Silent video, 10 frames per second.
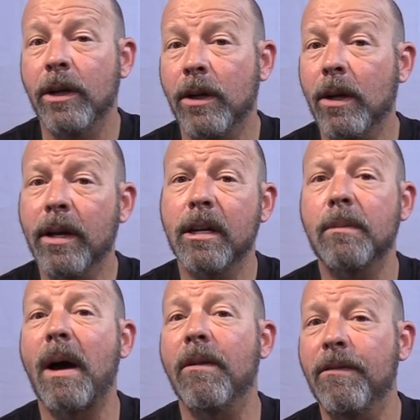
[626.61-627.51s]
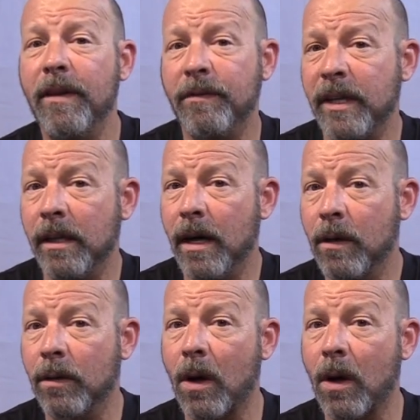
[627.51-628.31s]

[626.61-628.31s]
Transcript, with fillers: You're looking at about fifteen hundred